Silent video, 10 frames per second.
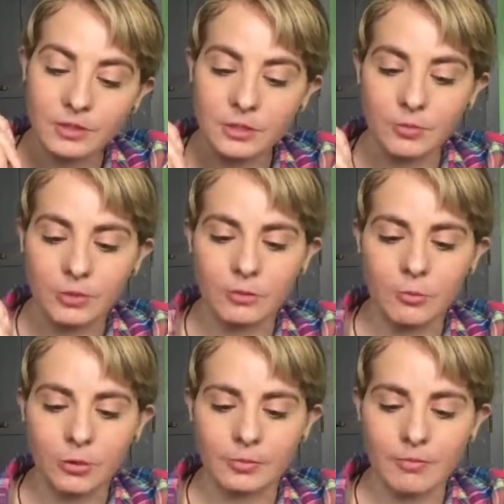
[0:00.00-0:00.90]
it's still pretty
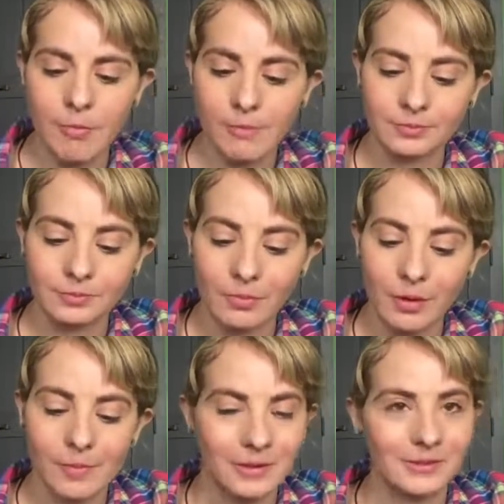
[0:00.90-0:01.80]
warm,
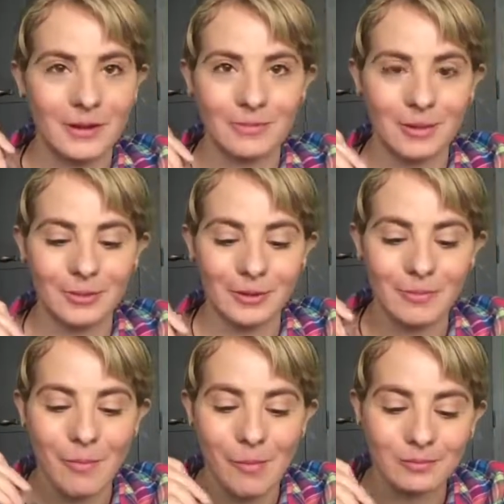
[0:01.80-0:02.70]
but it's not
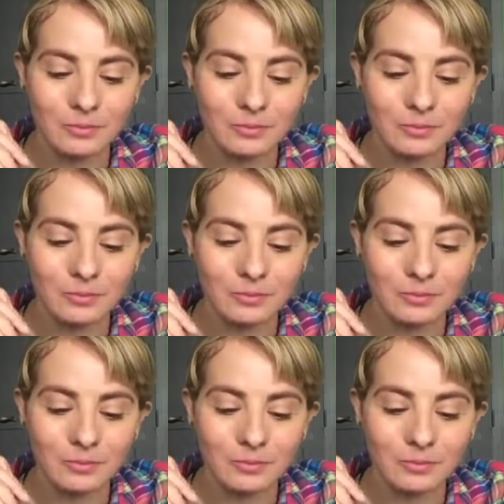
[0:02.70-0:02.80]
bubbling.